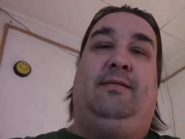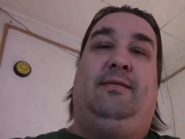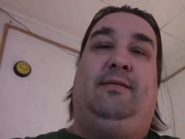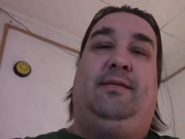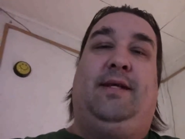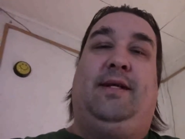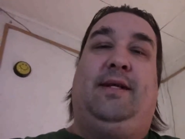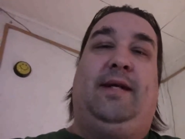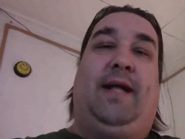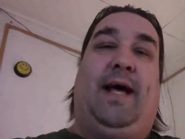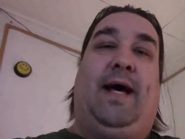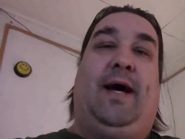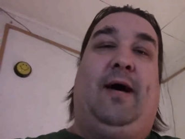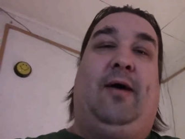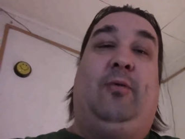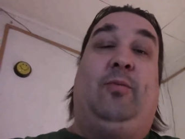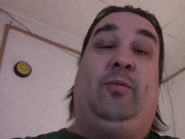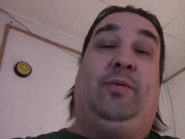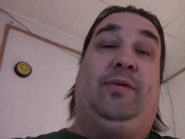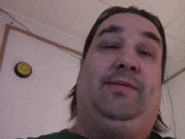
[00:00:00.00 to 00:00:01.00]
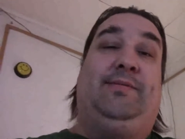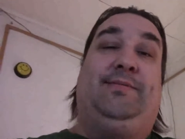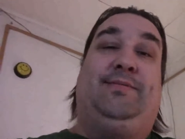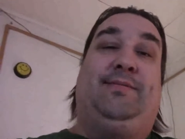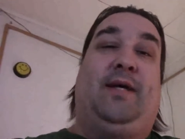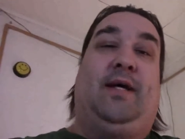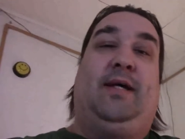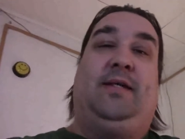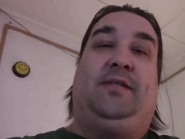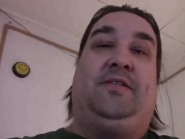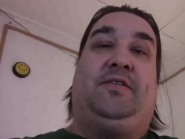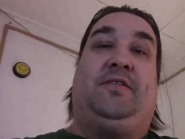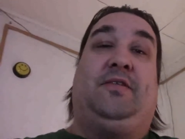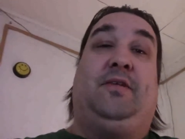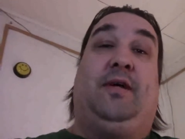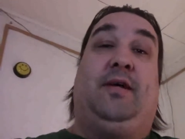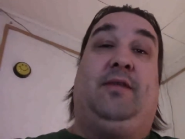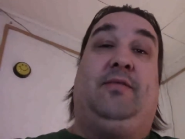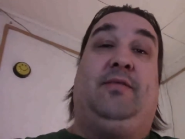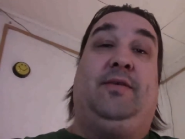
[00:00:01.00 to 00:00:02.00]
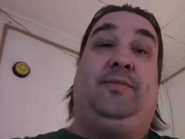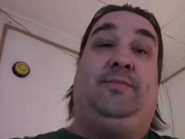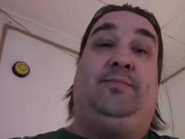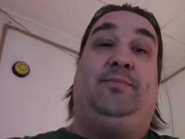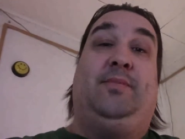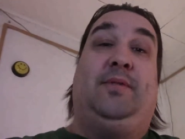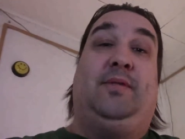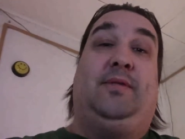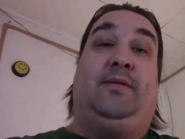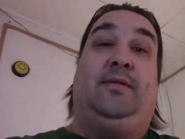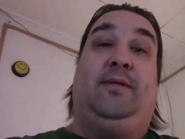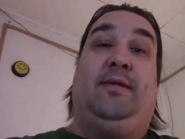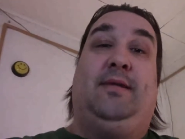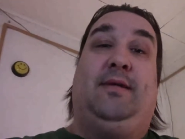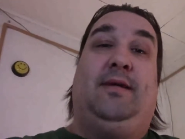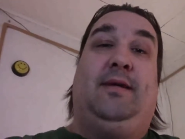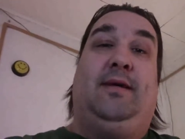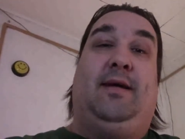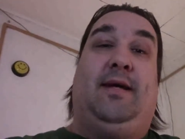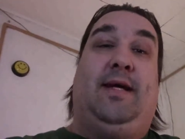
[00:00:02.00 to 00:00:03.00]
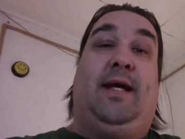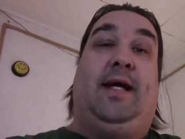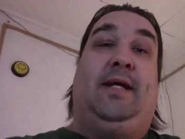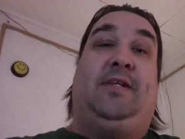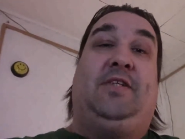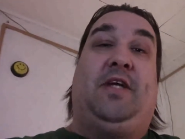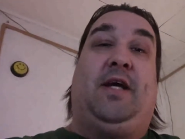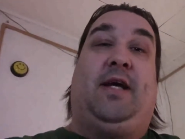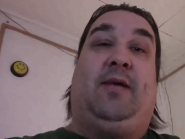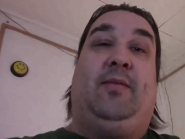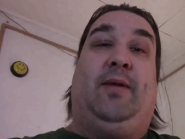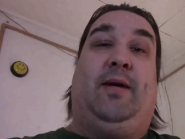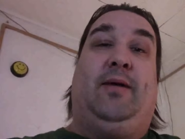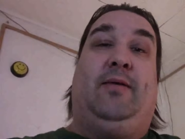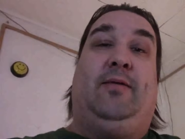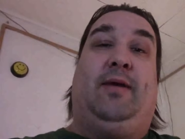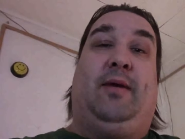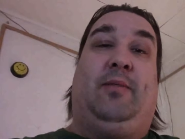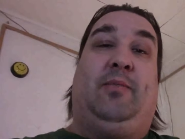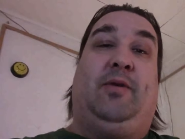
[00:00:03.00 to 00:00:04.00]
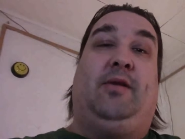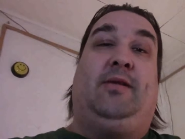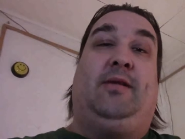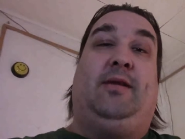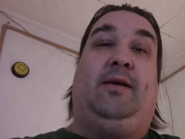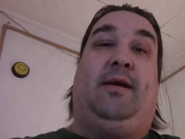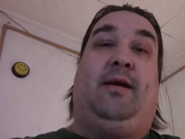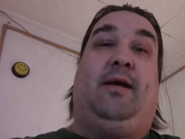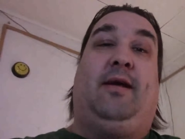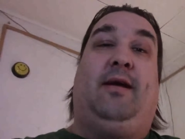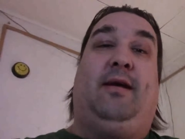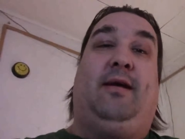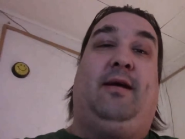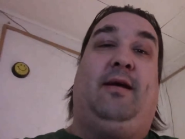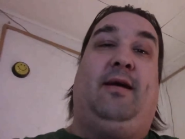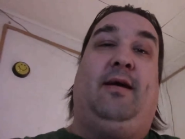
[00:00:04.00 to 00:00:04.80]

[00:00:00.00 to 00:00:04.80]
than now, but I just thought of it. But yeah, check them out. I'll put a link.